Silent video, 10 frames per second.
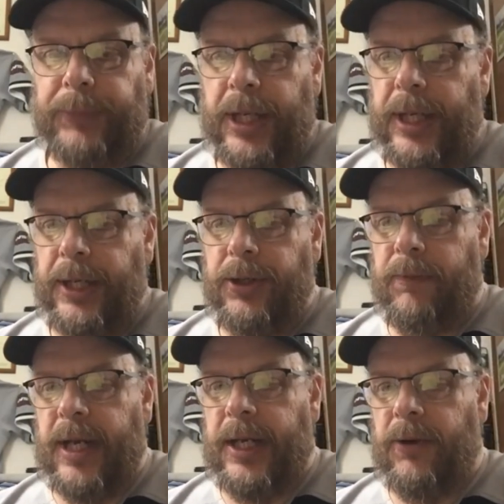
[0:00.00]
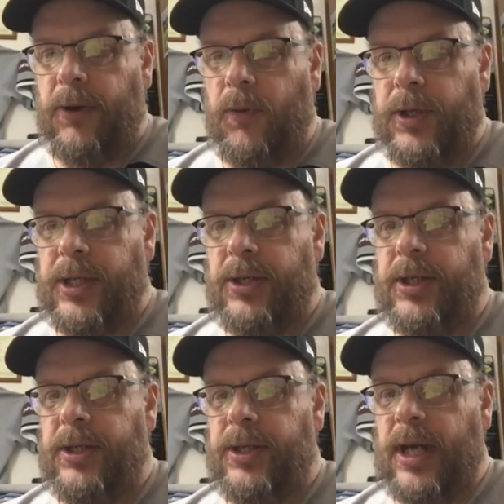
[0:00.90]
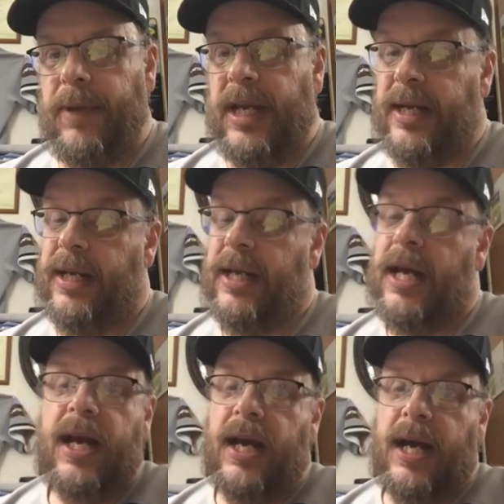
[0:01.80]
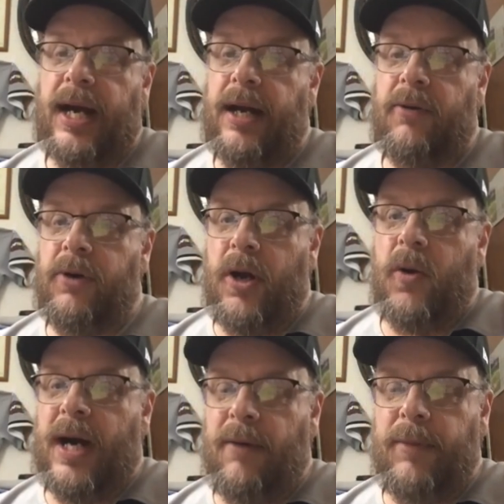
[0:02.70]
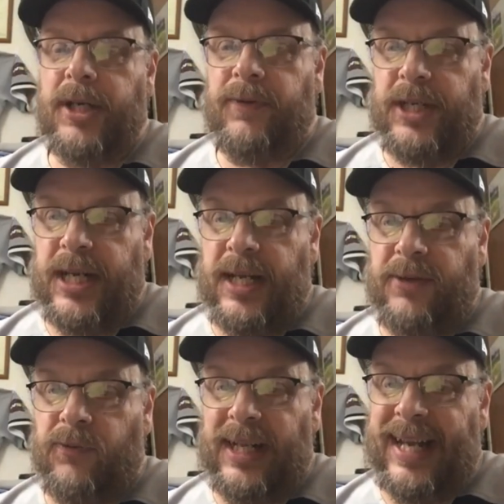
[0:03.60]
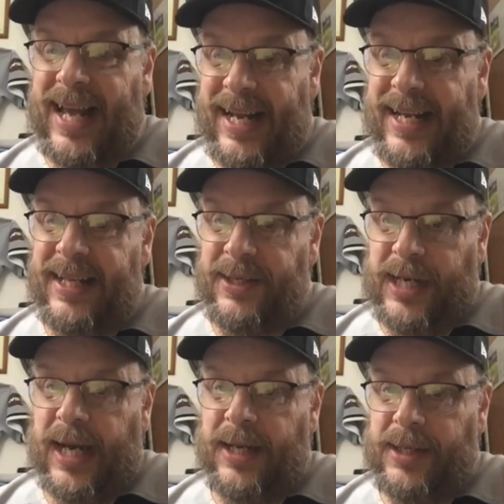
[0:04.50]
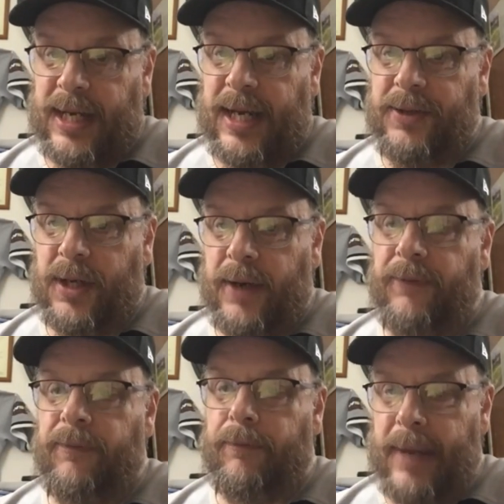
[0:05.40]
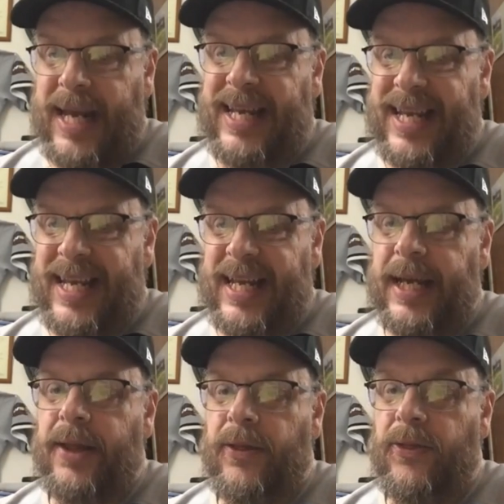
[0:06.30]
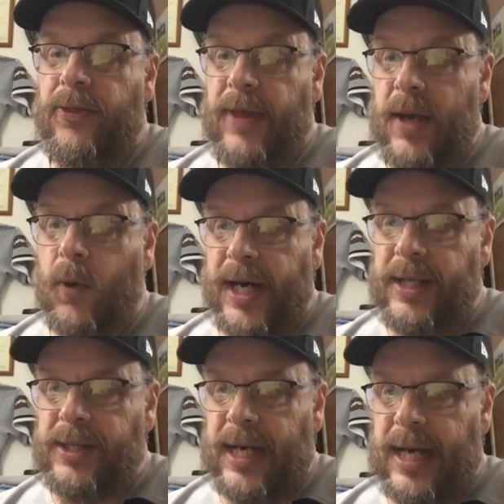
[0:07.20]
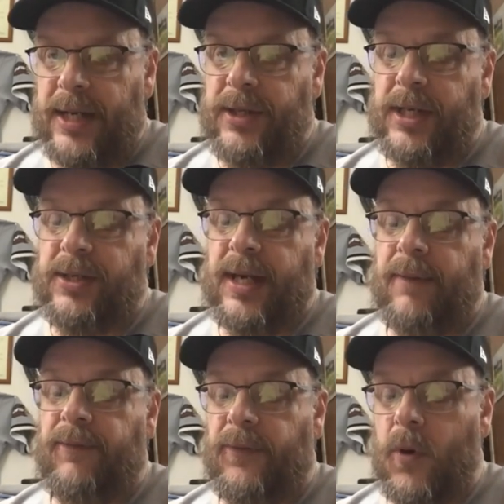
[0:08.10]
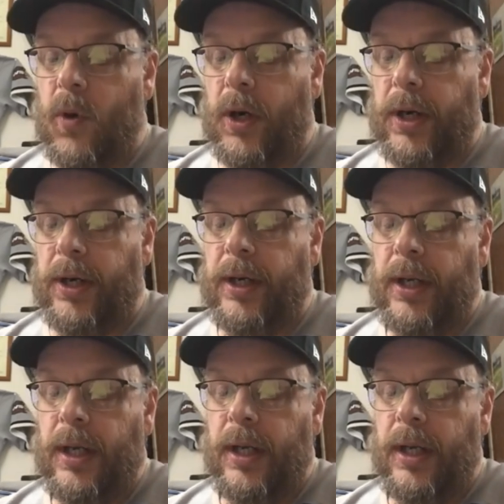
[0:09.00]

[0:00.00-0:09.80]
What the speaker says: And then you can make your own decisions. I mean, I don't know how much of a chance really any of these guys has of making the White Sox, except for